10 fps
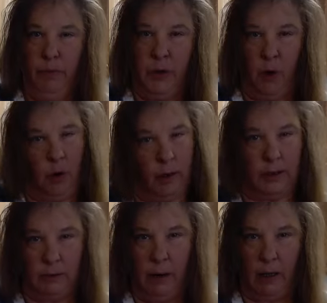or a
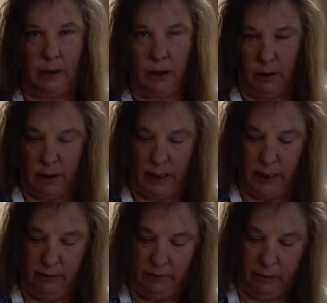small turkey
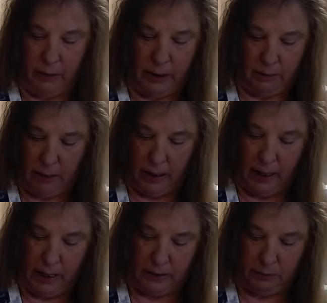for me and my
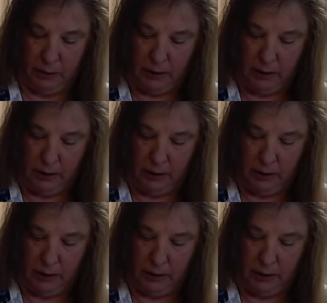husband.